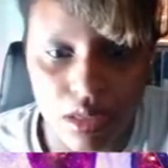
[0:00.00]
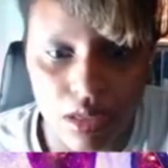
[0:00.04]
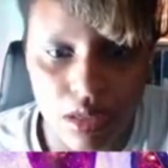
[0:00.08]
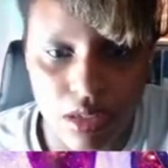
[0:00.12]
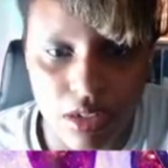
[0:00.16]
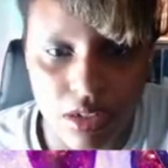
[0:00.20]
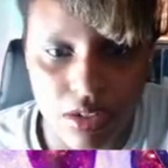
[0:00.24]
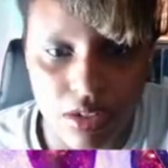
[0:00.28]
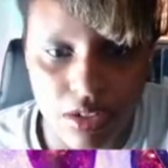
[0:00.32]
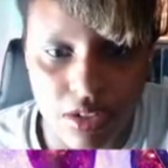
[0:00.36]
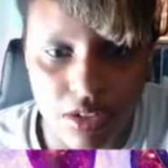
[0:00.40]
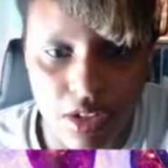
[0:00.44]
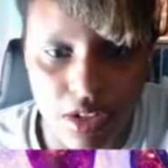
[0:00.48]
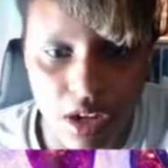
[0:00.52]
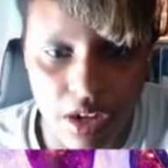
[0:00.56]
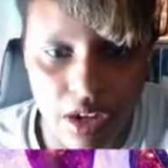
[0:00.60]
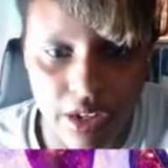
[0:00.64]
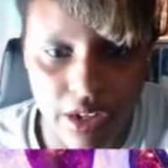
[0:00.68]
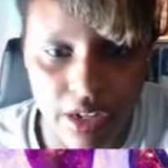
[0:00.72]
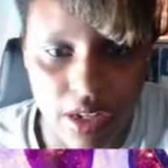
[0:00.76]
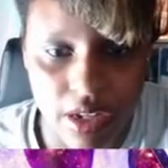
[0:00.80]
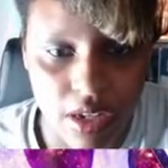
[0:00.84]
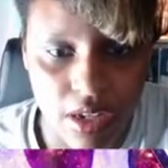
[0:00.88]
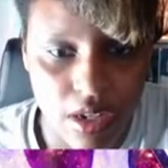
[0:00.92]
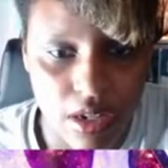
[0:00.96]
This is
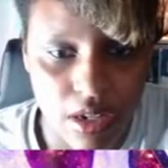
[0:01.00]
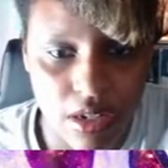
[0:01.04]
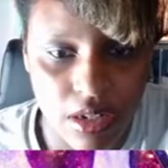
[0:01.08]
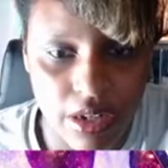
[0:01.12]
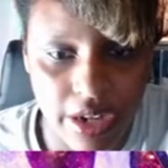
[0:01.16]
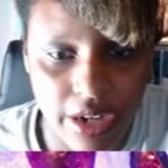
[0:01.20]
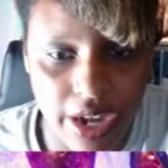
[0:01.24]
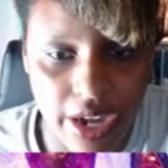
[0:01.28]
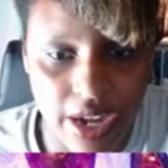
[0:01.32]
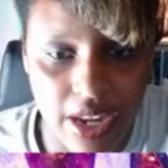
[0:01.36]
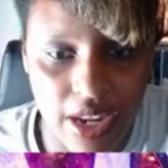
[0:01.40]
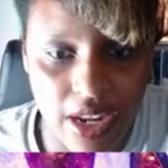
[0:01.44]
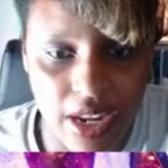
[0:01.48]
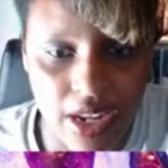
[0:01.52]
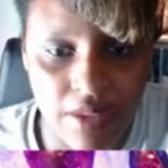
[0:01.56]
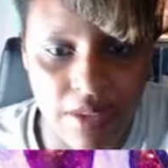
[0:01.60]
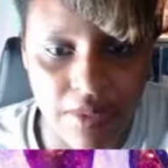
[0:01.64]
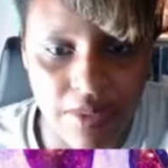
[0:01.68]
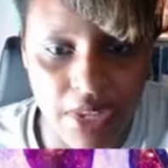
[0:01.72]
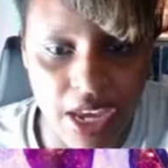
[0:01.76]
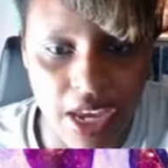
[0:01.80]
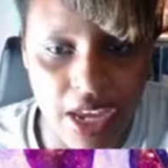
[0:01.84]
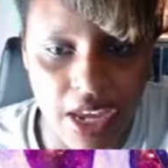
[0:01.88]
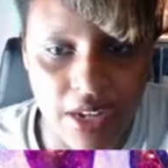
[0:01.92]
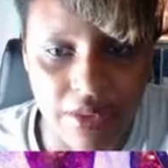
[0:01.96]
soggy. Look, I ain't
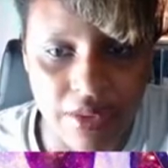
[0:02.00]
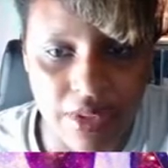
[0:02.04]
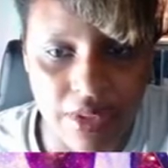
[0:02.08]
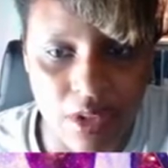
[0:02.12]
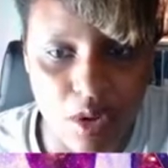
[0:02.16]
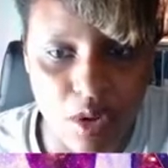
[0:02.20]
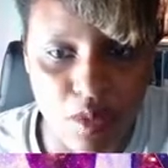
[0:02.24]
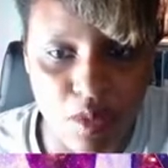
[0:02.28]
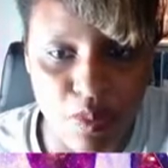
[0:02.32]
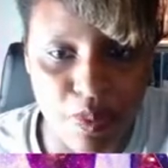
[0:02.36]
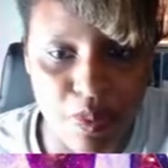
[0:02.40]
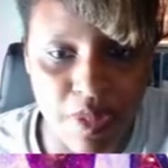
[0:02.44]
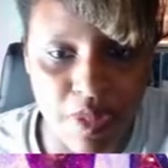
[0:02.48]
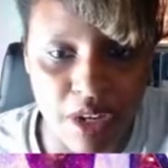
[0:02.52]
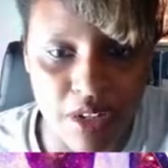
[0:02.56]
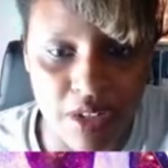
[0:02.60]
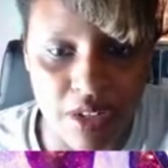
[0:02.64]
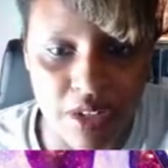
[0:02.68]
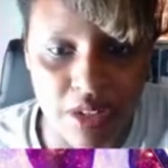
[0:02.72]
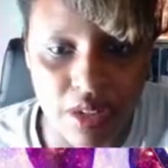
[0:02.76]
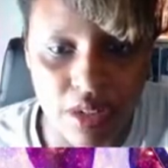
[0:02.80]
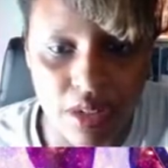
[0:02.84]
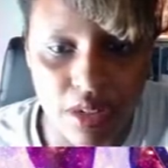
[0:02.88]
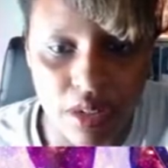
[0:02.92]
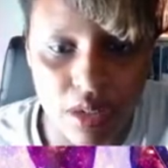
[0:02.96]
even adding no
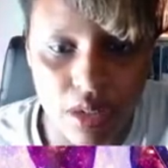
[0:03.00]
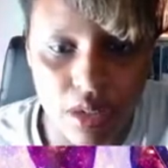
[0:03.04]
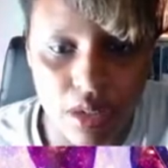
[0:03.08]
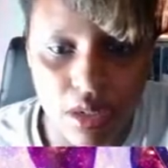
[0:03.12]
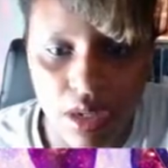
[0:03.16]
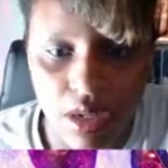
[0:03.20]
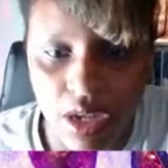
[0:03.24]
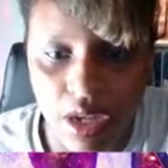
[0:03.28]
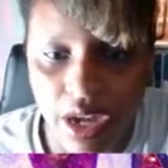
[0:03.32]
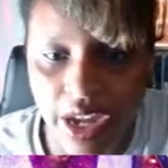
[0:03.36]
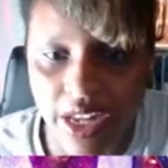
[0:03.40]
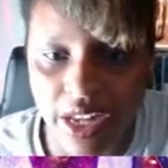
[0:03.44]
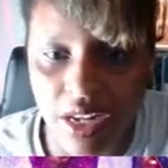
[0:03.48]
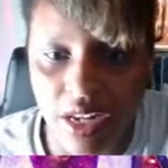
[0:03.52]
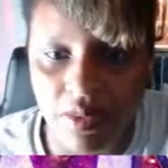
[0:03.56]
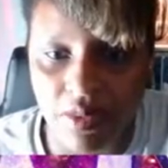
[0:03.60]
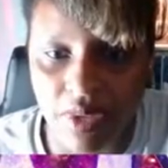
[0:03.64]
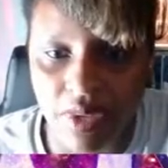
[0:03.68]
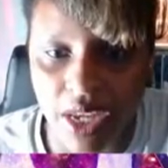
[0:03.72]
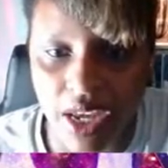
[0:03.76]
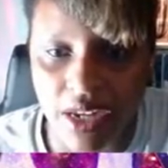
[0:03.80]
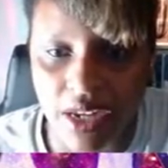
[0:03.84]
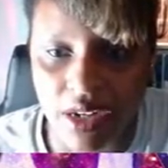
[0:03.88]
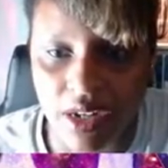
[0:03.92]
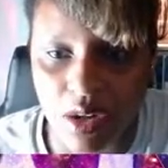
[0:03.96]
butter. I ain't
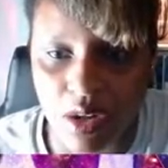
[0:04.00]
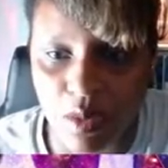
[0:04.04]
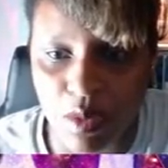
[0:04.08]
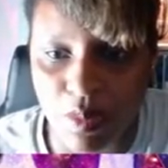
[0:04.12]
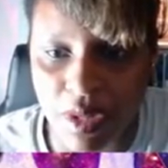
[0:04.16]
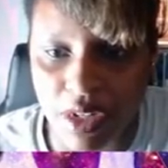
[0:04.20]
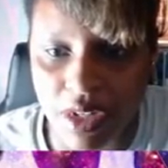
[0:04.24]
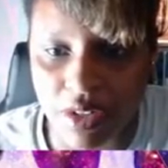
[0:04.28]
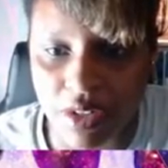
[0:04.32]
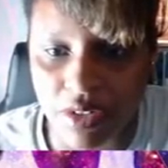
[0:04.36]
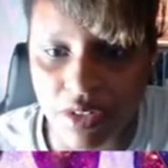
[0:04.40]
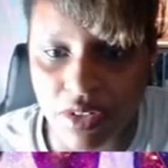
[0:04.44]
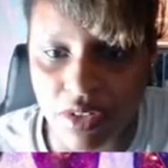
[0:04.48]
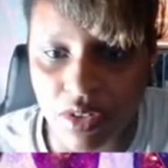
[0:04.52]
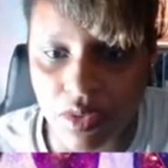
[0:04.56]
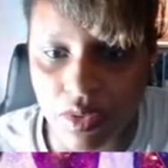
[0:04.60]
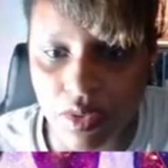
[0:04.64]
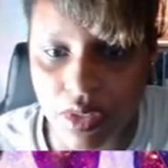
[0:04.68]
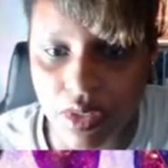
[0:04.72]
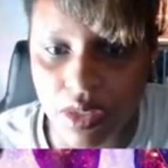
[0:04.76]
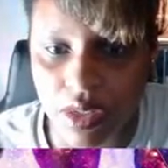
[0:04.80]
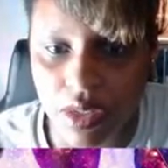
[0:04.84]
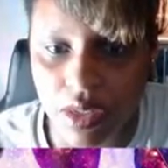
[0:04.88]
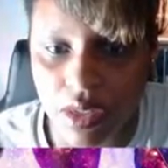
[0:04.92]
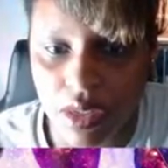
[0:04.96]
even adding no butter to
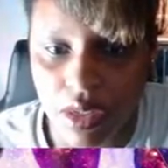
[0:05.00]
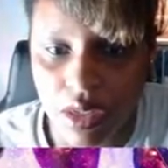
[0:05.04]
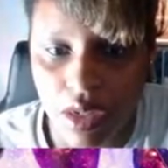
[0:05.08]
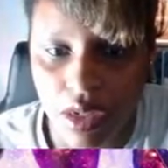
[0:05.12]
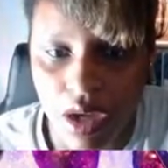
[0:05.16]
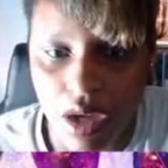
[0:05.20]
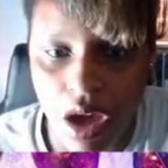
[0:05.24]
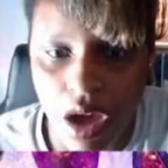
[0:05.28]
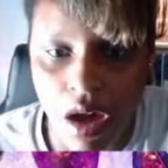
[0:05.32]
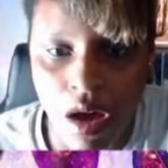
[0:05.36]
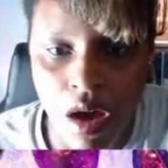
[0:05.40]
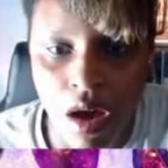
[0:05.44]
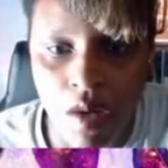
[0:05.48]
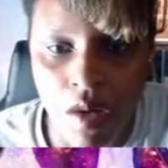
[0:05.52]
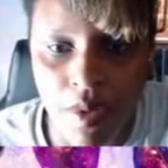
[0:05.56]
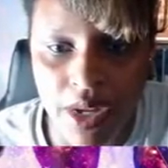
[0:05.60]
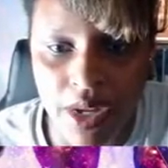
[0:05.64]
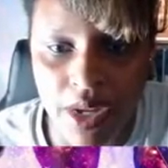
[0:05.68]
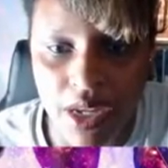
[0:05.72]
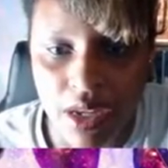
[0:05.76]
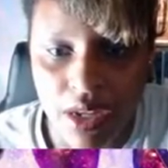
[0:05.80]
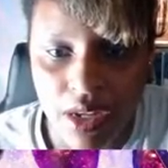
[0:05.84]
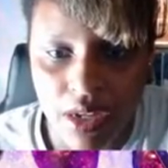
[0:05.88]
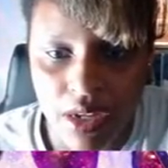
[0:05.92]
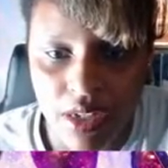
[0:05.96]
it. I always...
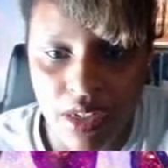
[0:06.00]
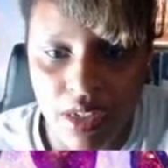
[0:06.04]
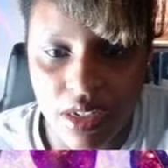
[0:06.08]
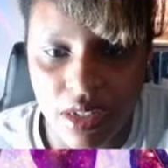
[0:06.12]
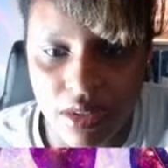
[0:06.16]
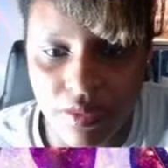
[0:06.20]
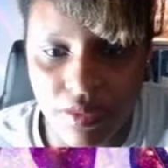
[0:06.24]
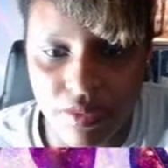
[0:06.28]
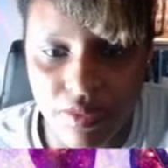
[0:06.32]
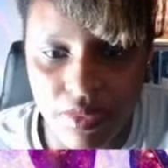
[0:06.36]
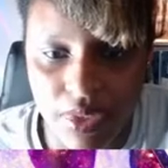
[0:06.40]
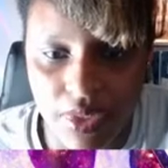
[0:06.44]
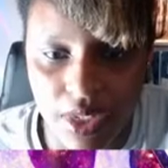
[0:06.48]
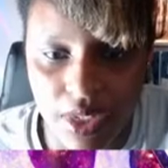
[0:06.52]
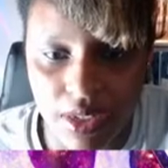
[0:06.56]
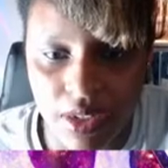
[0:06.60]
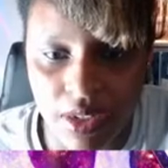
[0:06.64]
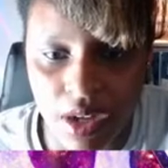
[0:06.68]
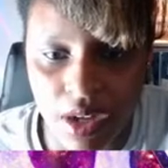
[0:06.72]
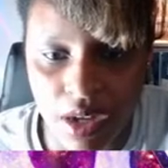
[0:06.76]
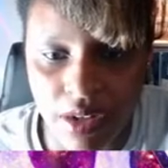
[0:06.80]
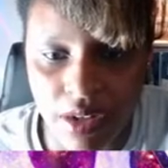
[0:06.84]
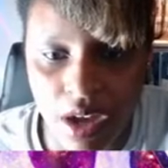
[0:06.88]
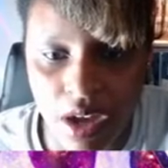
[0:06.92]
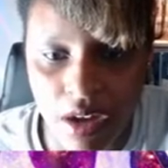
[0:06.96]

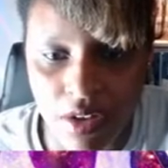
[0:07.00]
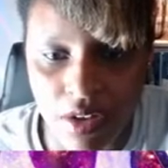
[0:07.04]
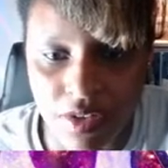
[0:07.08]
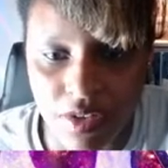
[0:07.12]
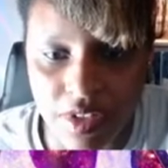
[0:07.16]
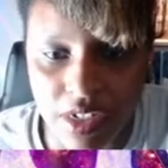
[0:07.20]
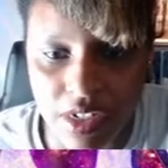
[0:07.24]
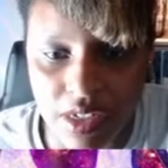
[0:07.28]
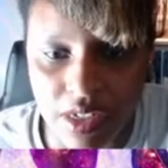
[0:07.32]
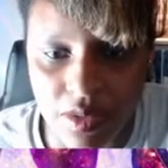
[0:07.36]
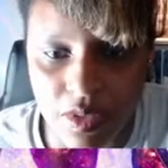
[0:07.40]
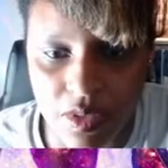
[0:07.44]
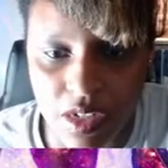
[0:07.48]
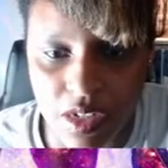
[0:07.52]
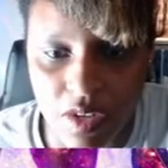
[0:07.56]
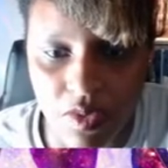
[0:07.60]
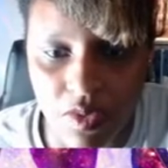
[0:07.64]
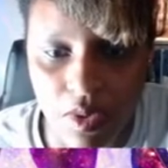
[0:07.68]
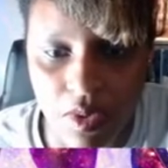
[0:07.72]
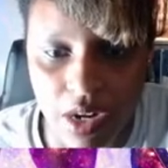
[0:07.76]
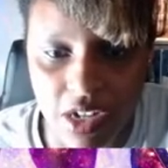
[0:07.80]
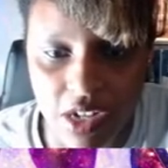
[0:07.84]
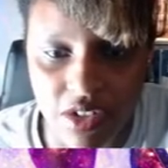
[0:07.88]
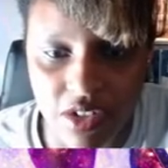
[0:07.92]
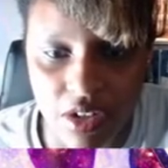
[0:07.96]
Y'all gonna see some stuff
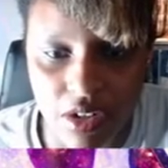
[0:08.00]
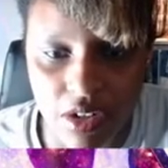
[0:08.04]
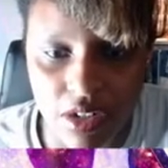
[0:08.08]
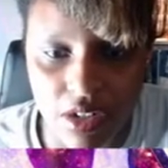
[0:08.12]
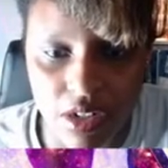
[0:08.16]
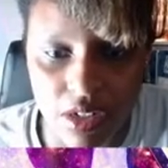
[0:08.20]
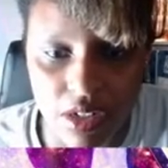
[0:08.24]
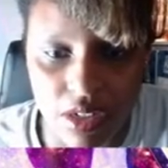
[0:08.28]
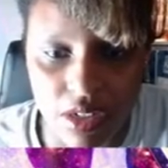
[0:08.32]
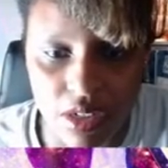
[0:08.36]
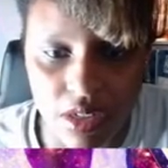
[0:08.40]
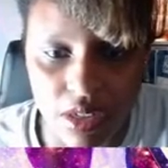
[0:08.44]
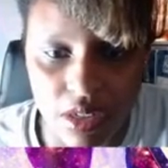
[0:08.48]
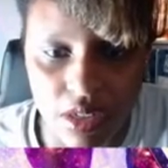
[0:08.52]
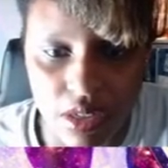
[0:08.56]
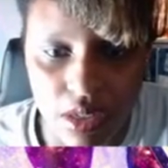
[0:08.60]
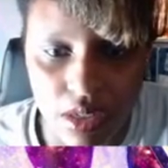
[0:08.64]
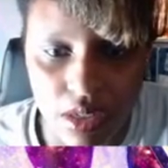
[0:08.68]
when I start cooking.